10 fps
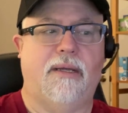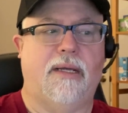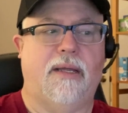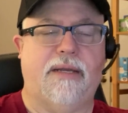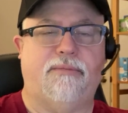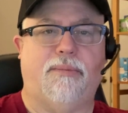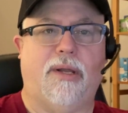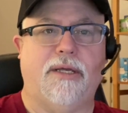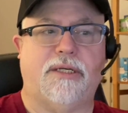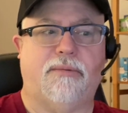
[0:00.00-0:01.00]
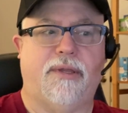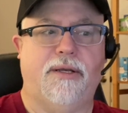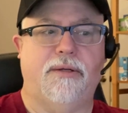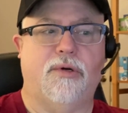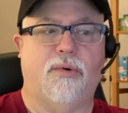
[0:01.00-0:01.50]
and then replace her with a
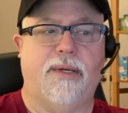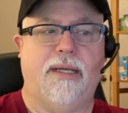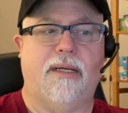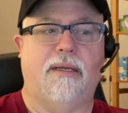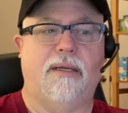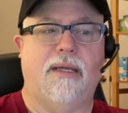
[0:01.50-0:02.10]
new queen